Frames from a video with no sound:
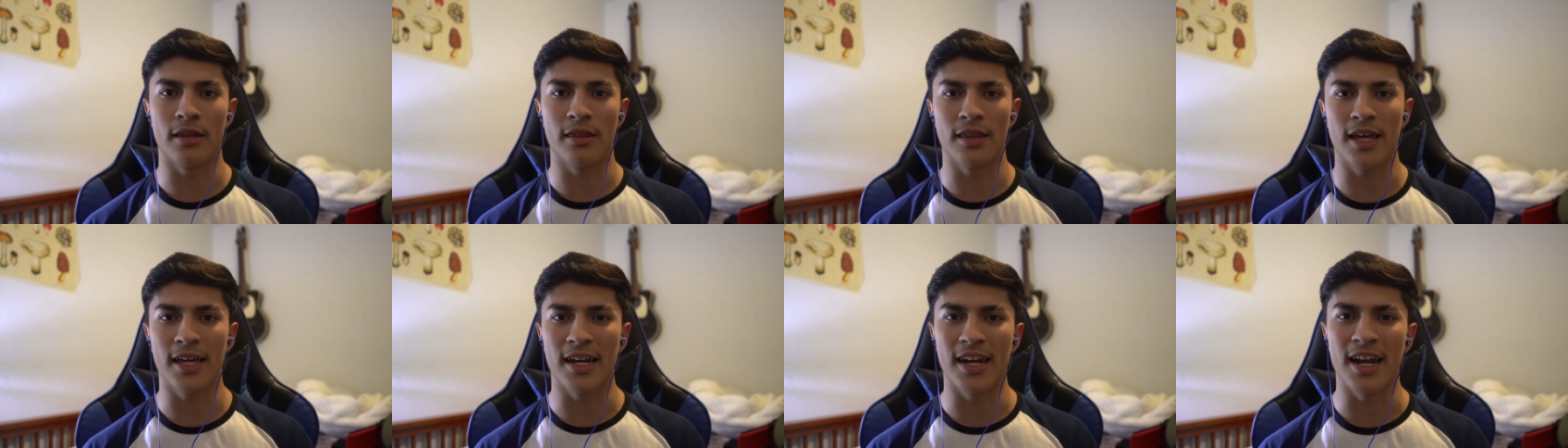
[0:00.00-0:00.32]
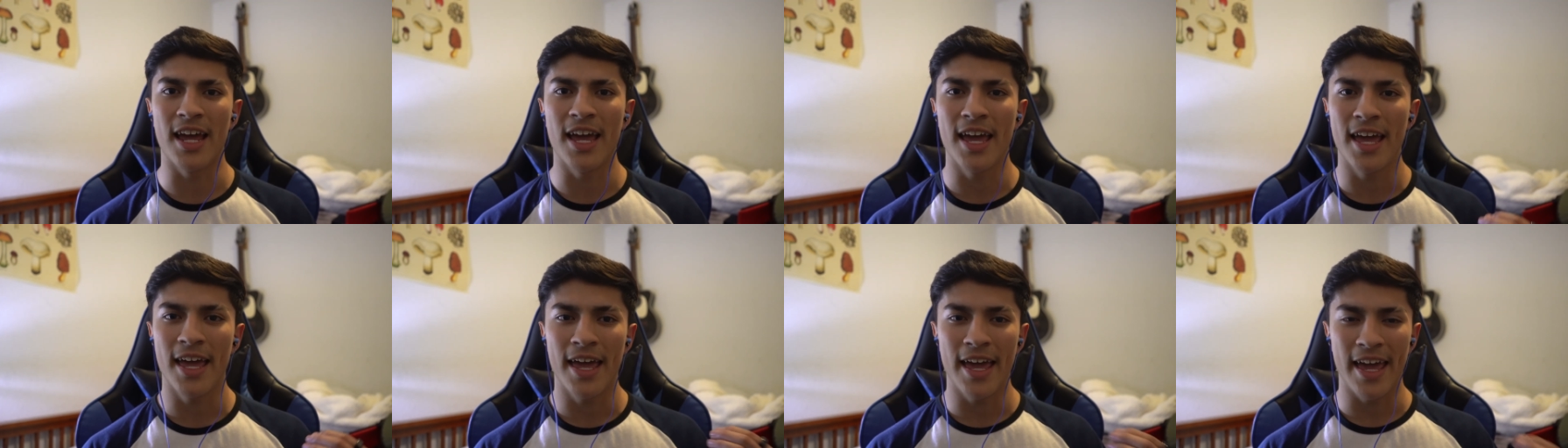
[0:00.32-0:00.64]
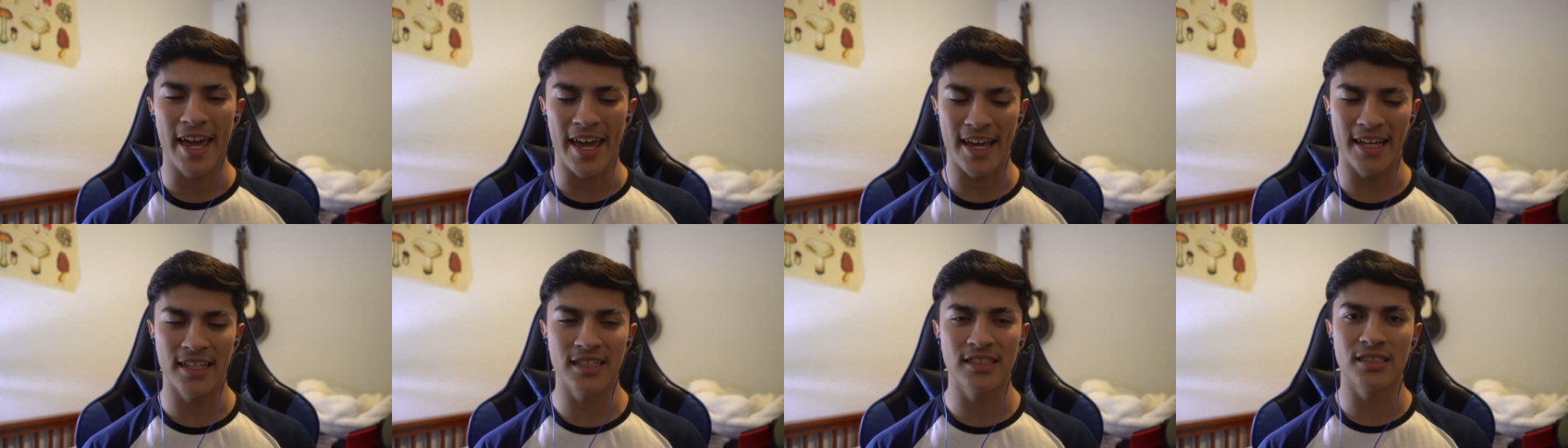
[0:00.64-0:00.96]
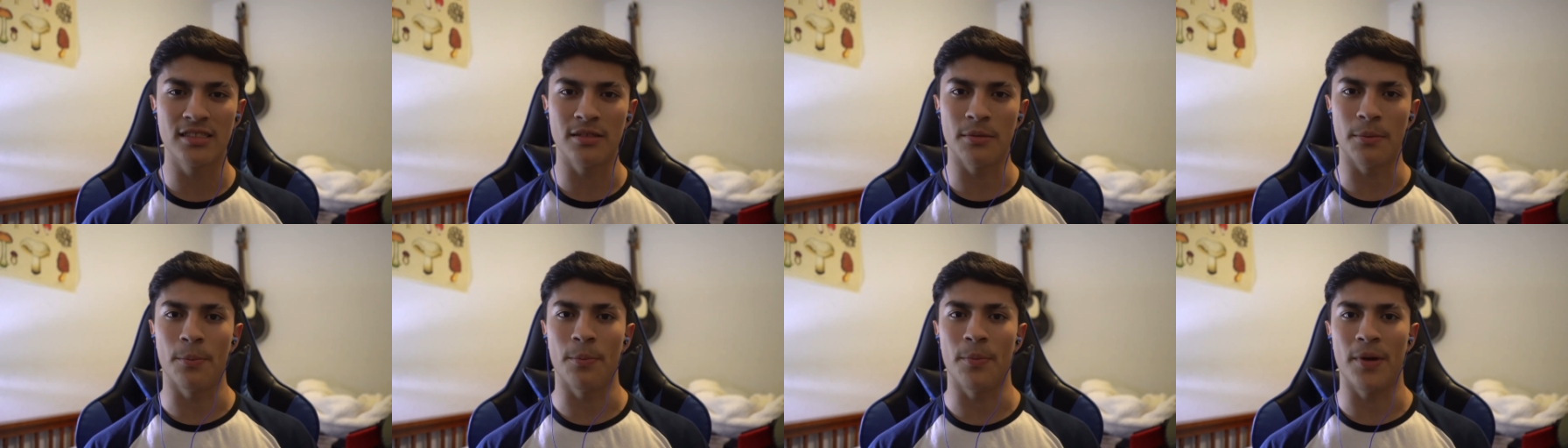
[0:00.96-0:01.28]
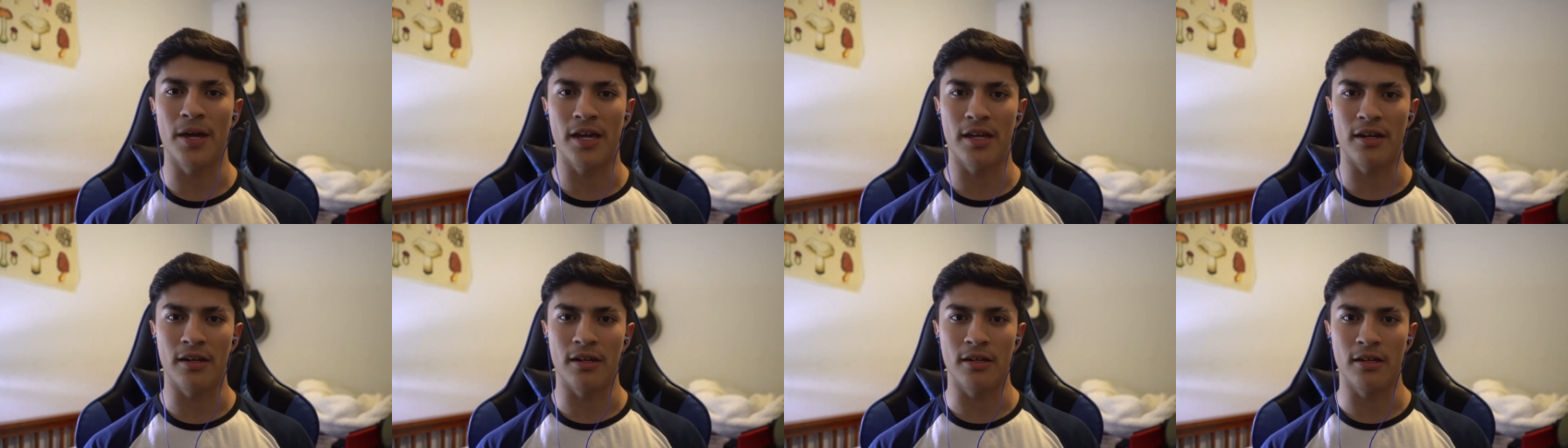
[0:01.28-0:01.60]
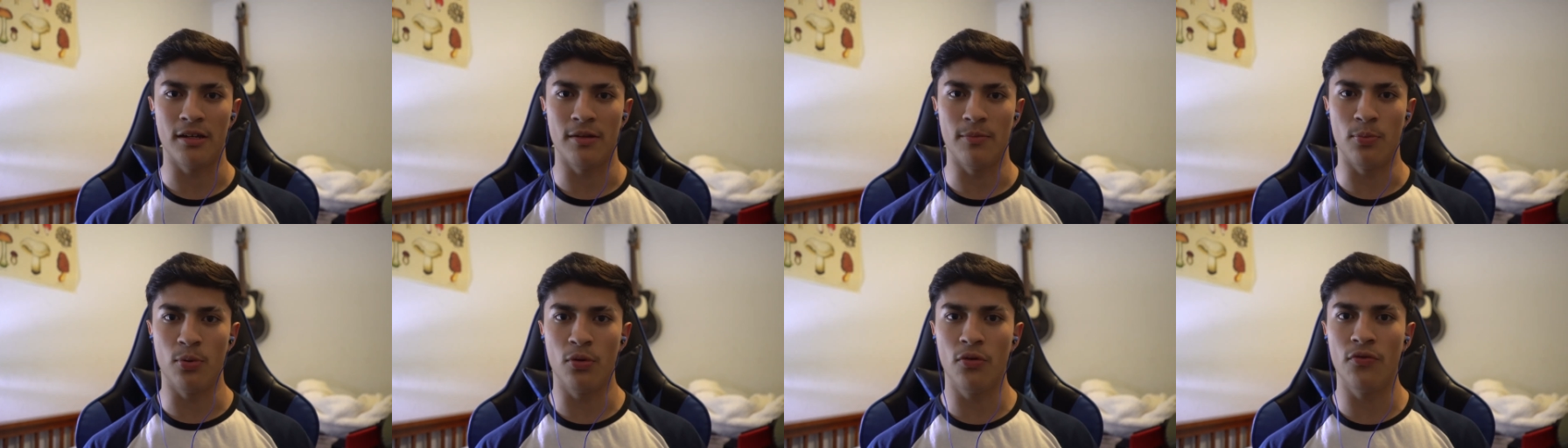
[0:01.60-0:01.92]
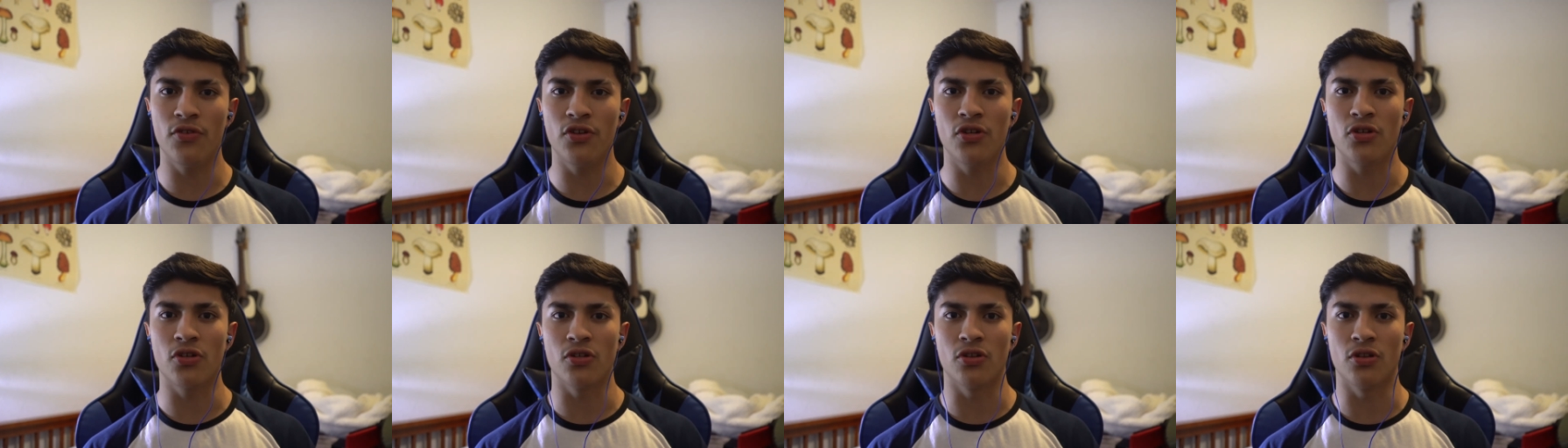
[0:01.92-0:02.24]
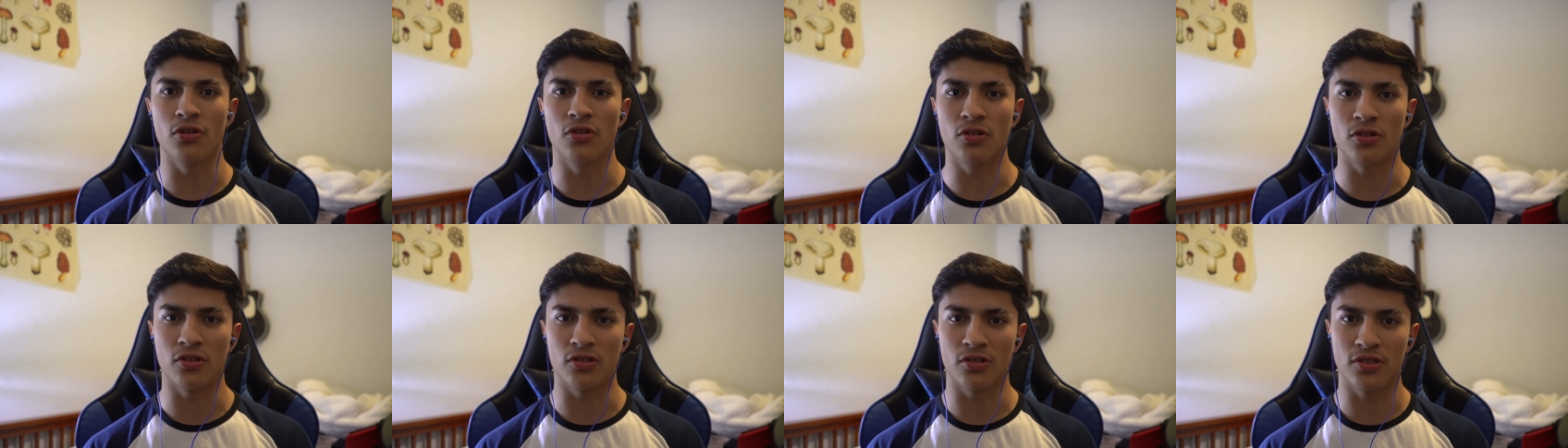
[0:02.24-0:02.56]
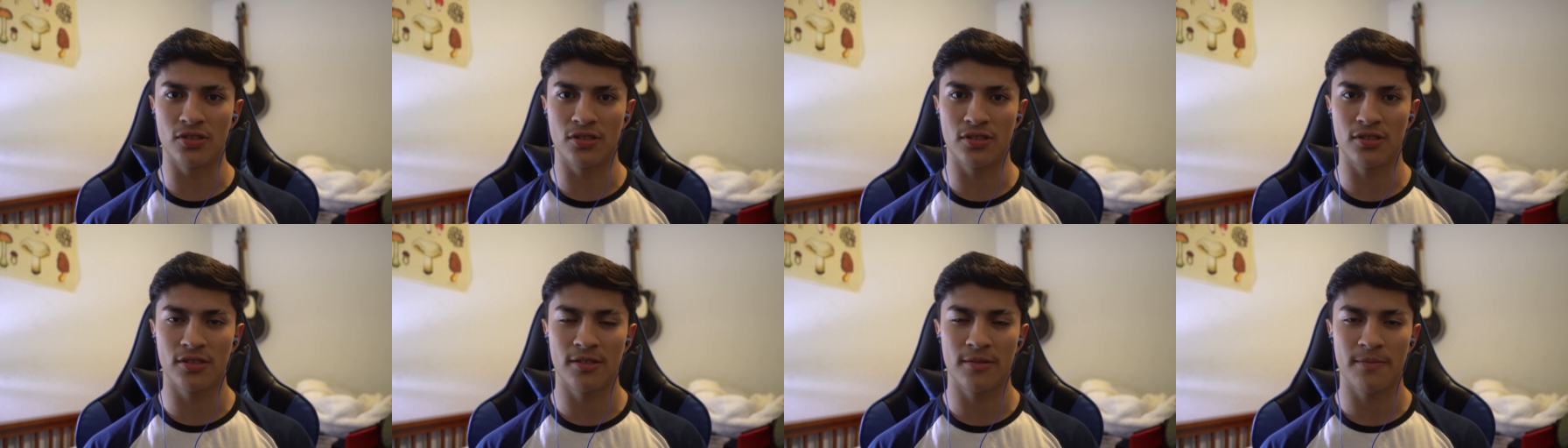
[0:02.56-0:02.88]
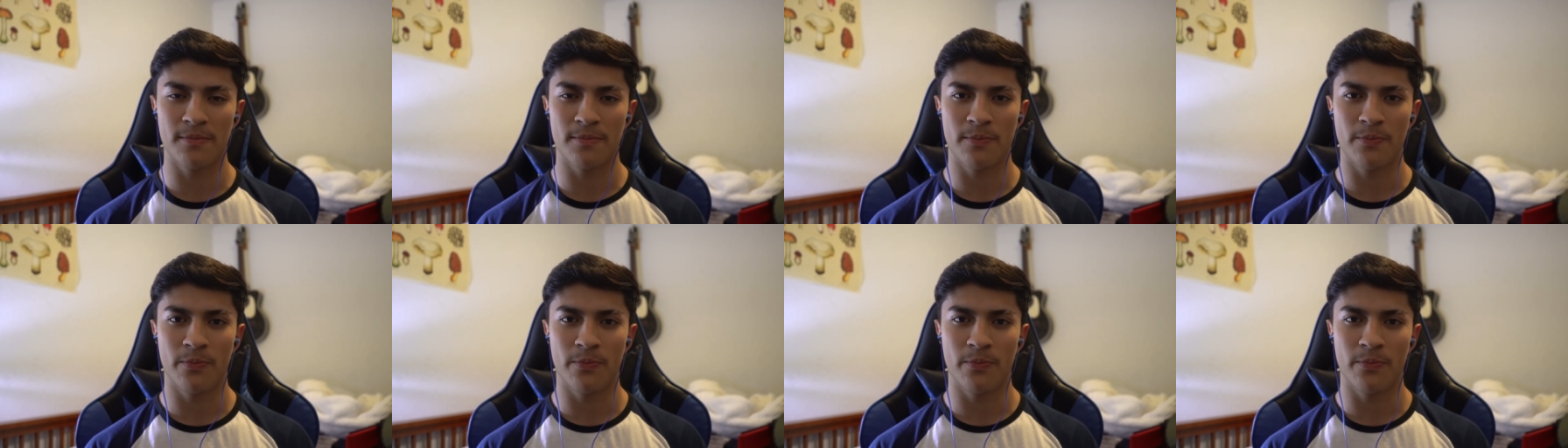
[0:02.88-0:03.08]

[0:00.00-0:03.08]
that handsome man, improving your looks,